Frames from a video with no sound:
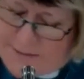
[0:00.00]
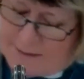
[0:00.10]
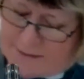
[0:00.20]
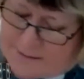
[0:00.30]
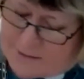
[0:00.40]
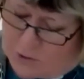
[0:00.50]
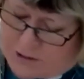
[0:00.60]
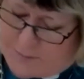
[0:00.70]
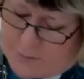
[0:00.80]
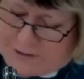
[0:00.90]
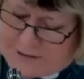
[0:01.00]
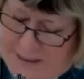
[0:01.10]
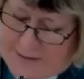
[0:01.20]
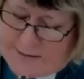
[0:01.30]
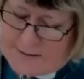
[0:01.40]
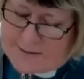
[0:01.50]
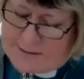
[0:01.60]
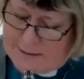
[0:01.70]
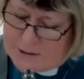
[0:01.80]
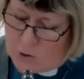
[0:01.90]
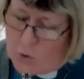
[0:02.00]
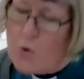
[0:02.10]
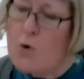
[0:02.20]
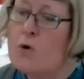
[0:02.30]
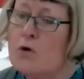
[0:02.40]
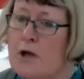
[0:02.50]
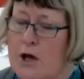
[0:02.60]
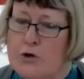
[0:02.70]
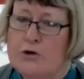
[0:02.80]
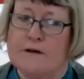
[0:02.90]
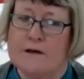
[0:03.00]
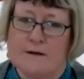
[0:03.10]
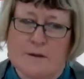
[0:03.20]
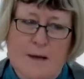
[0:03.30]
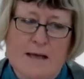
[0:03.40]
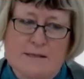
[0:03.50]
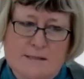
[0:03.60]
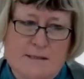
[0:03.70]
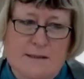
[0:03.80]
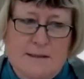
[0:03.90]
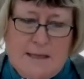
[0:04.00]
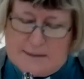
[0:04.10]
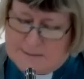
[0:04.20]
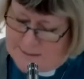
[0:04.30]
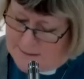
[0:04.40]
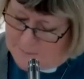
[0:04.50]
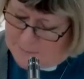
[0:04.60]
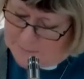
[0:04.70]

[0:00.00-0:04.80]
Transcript: today's gospel scatters seed all over the Palestinian landscape.